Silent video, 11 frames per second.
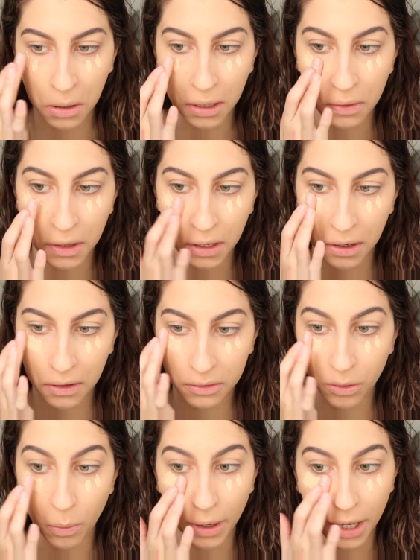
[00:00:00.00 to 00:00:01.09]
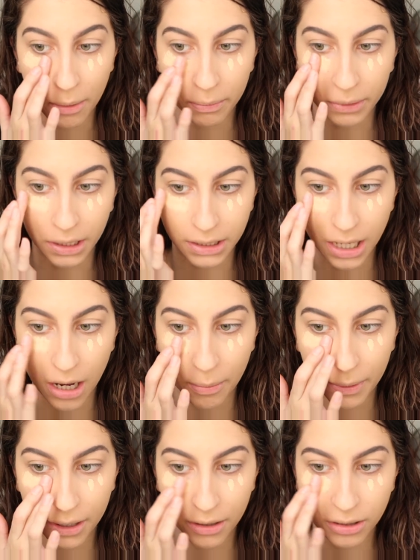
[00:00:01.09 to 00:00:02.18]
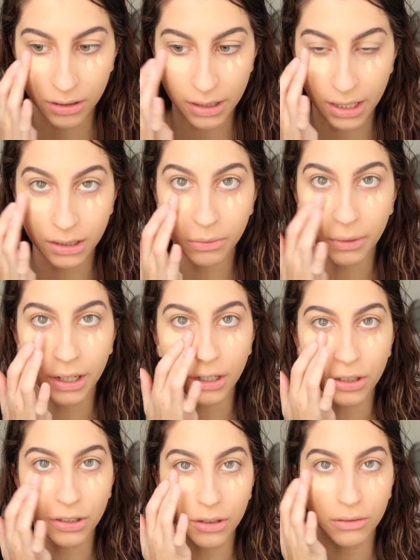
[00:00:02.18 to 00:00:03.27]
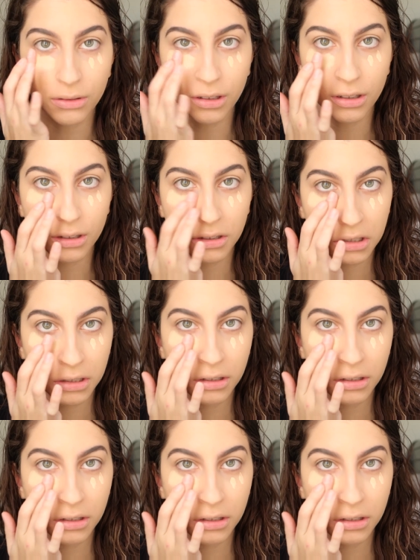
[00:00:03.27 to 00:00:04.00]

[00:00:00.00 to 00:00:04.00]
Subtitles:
I like the way it blends out better, so that's what I just use. I just